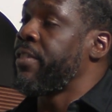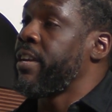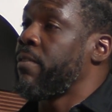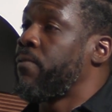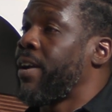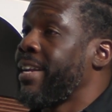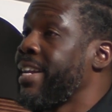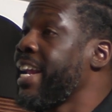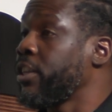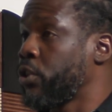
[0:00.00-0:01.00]
their
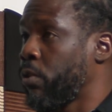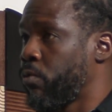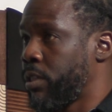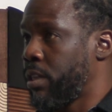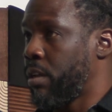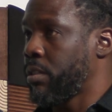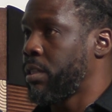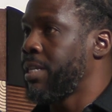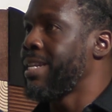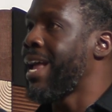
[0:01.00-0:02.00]
financial results,
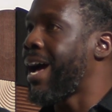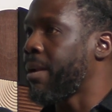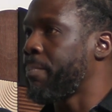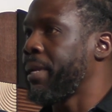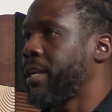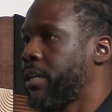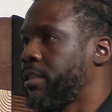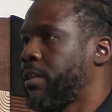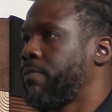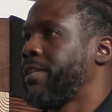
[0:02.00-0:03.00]
not
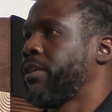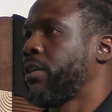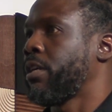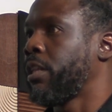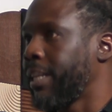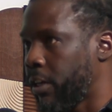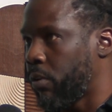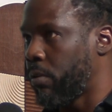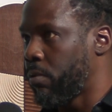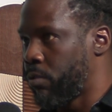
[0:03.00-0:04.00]
because of their
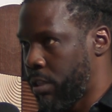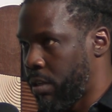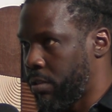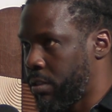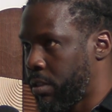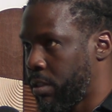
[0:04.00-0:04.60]
clinical results.